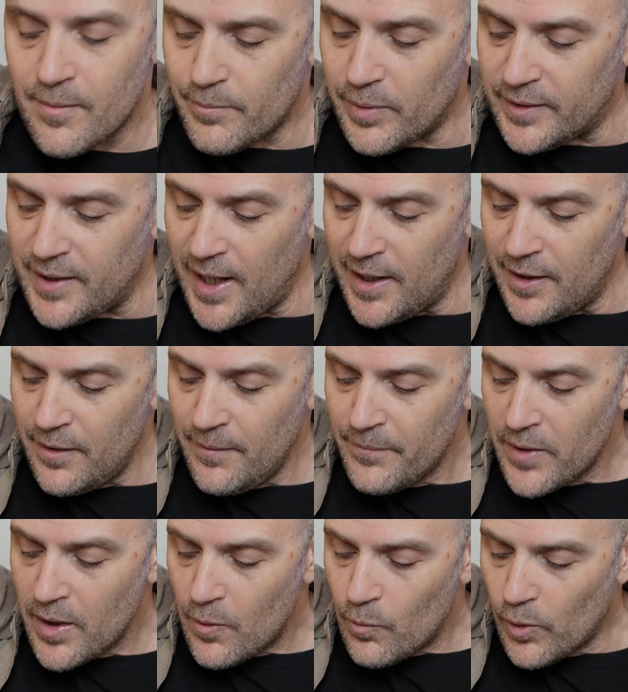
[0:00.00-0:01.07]
But then
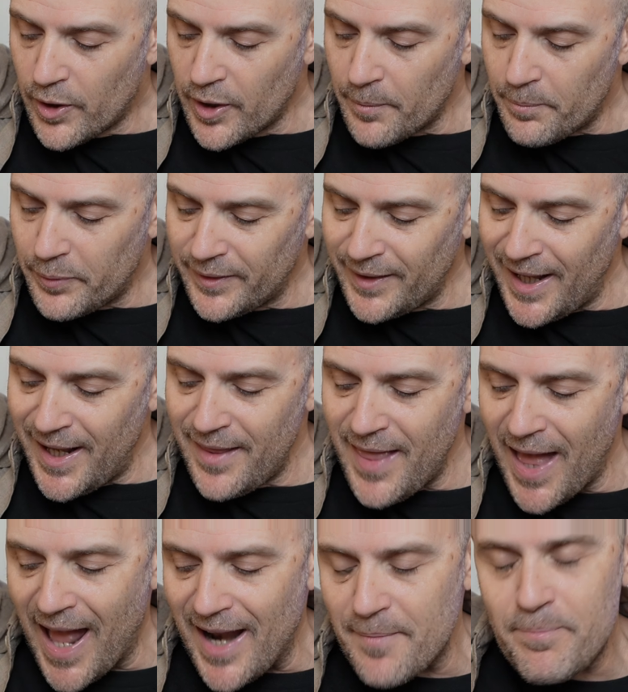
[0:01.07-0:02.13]
we're going to play
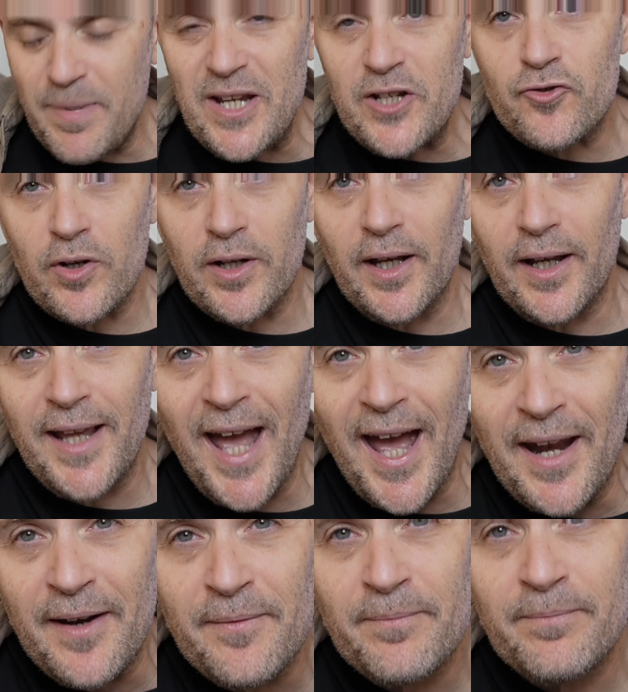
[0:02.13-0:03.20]
that B string
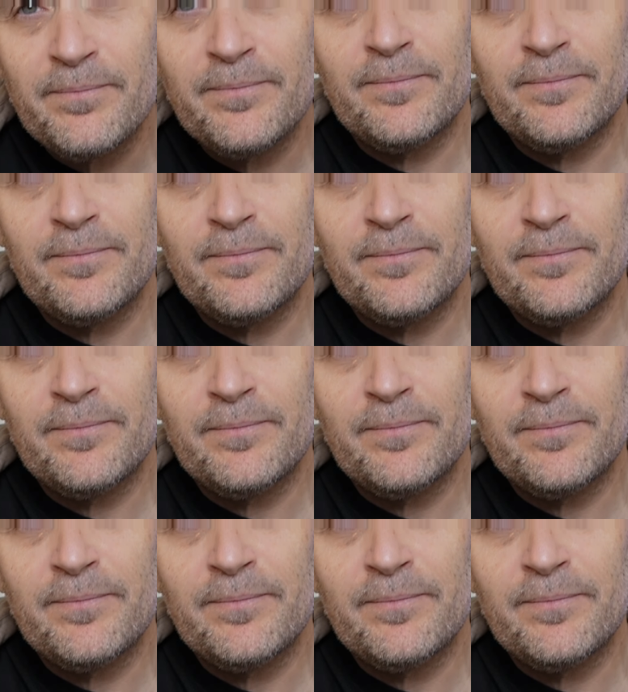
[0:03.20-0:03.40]
again,